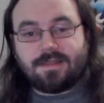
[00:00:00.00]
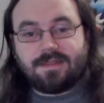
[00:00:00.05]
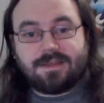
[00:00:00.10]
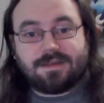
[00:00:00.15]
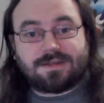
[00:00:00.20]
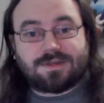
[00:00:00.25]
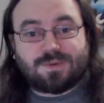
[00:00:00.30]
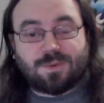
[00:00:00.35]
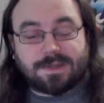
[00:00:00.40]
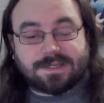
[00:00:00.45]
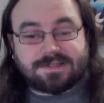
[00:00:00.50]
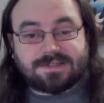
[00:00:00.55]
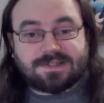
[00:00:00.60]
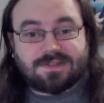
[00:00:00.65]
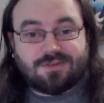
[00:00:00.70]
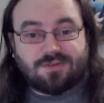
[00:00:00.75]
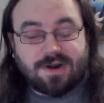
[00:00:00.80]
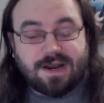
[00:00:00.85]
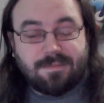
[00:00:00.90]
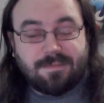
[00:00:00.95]
This was
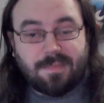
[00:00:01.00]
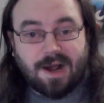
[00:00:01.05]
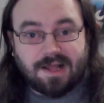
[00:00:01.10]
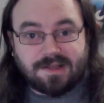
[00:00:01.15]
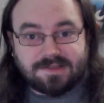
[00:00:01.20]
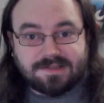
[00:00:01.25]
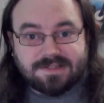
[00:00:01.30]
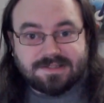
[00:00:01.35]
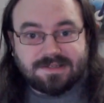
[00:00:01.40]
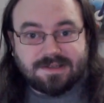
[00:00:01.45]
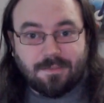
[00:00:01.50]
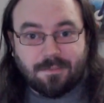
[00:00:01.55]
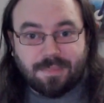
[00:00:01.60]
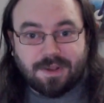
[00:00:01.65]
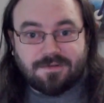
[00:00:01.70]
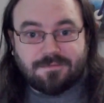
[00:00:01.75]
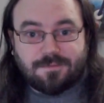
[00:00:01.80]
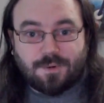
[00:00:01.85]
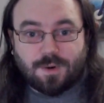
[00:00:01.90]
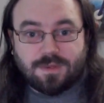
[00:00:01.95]
3 months
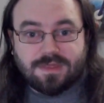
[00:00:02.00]
before